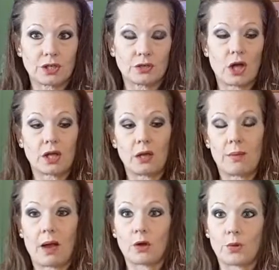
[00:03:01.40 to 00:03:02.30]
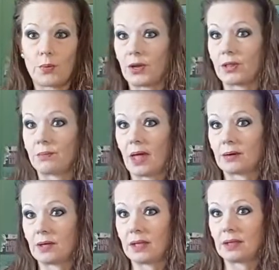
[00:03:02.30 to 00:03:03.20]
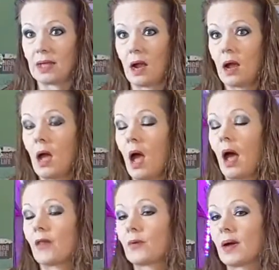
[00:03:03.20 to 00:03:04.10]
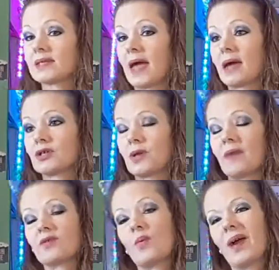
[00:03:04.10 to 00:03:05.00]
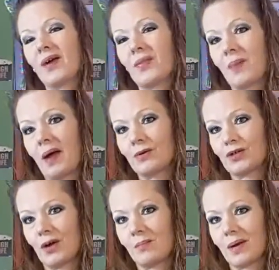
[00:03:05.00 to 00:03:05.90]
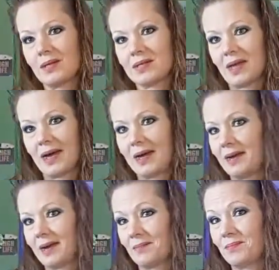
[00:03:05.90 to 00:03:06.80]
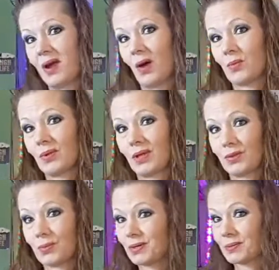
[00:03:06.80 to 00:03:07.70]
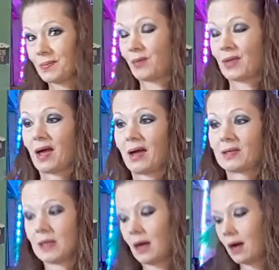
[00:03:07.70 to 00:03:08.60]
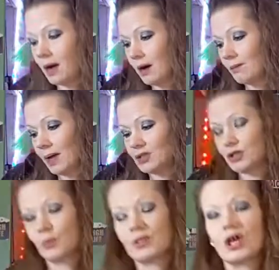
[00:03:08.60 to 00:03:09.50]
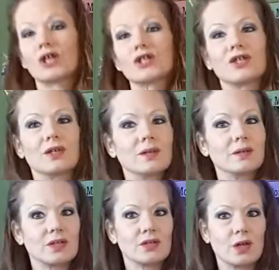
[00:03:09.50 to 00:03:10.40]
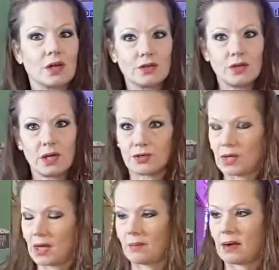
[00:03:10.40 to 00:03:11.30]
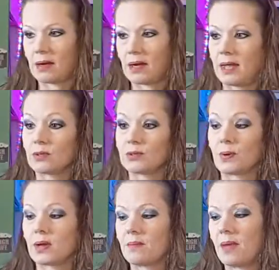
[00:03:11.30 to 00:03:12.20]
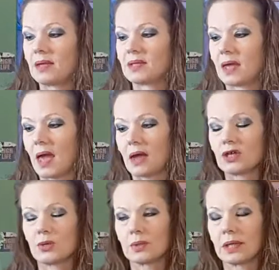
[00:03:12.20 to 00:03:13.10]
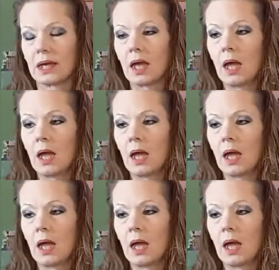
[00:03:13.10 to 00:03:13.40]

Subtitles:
talking about, or putting the bladder in there. Otherwise, I actually have to wear the pouch on my side, and I'm not really thrilled about that. And so we talked to the doctor yesterday about it, and he was pretty amazing, actually.